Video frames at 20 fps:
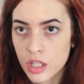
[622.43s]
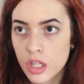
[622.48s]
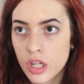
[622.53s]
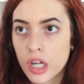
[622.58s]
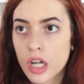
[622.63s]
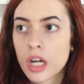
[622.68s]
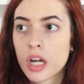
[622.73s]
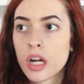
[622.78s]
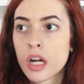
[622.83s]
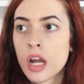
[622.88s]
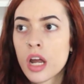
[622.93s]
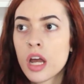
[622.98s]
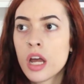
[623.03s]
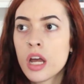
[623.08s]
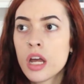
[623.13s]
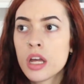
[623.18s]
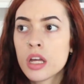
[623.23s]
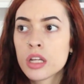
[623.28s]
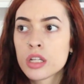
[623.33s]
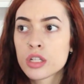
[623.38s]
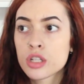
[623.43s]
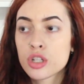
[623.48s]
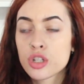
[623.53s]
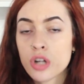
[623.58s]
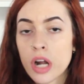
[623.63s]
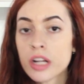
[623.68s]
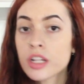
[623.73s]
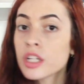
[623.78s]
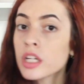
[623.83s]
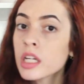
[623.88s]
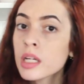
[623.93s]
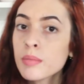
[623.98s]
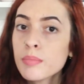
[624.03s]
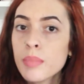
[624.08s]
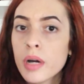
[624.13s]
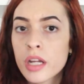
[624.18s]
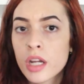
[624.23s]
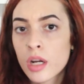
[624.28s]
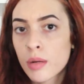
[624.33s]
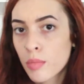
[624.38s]
You're stretching,
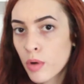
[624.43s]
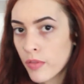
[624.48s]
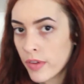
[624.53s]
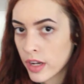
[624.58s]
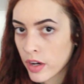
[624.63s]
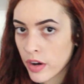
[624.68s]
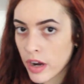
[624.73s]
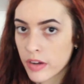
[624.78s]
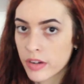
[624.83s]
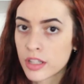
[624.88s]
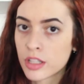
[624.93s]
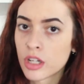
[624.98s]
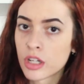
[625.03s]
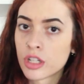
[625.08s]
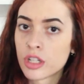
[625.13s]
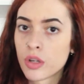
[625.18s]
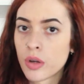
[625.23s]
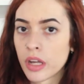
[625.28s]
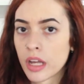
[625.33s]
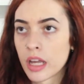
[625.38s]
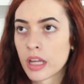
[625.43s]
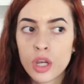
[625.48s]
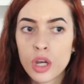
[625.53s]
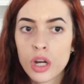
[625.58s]
but you're moving around as you're doing it.